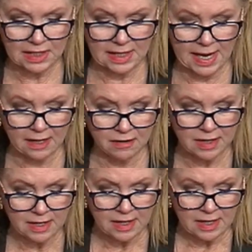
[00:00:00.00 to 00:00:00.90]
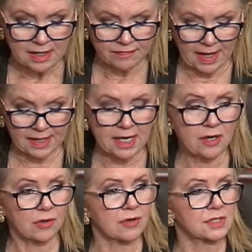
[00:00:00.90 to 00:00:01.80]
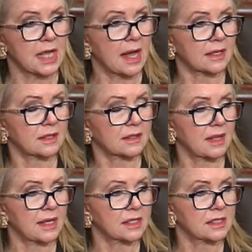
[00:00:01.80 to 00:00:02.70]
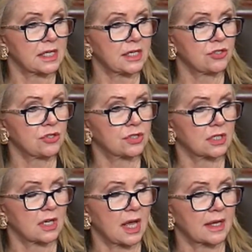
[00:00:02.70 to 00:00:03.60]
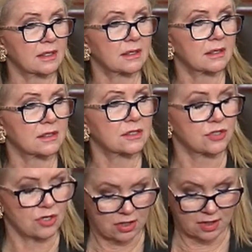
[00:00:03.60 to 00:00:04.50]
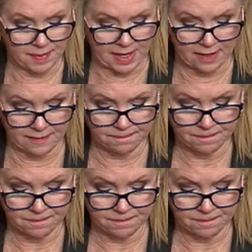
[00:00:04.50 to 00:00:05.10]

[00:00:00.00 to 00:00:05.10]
Now, that HEROES Act that they continue to like to talk about,